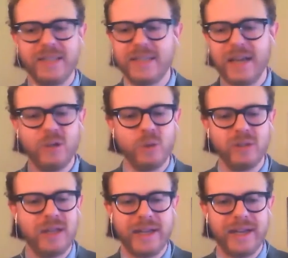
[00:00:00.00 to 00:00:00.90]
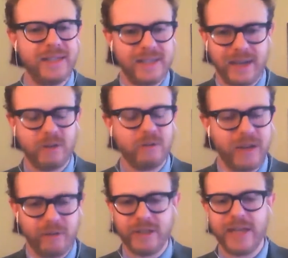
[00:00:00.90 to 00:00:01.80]
It's not like I sit down to write every day or
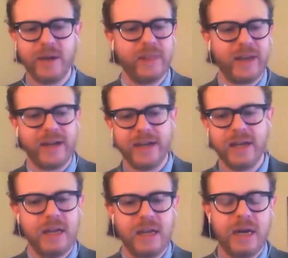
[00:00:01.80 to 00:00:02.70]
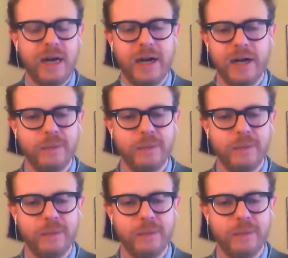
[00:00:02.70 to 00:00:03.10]
that I um,